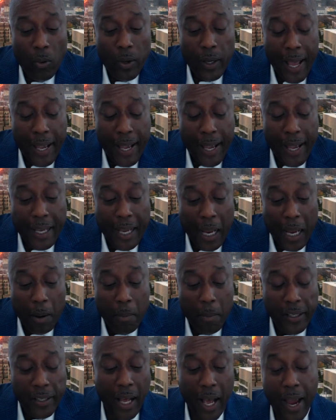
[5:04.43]
I came
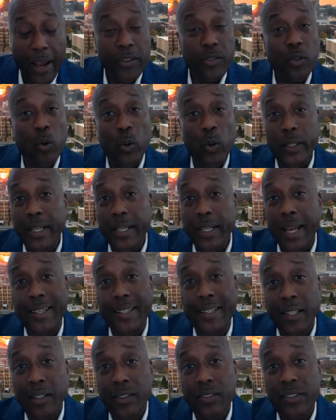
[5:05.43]
out of high school in
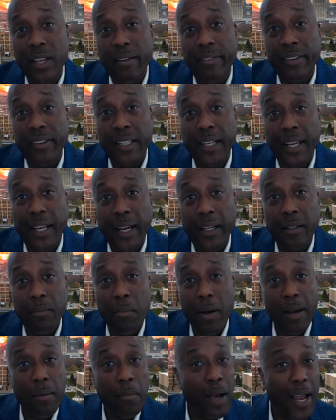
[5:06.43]
1978,
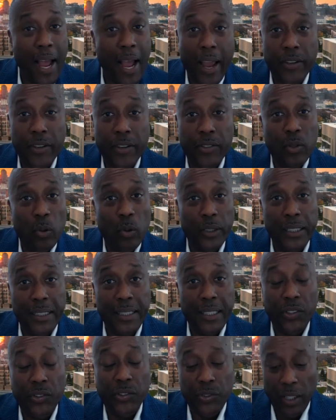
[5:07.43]
my high school in
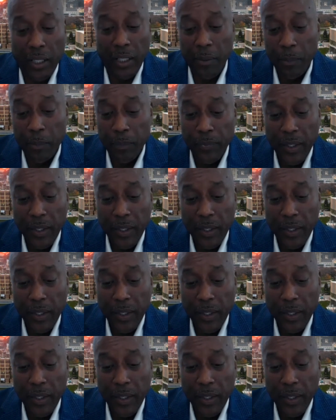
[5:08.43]
DC,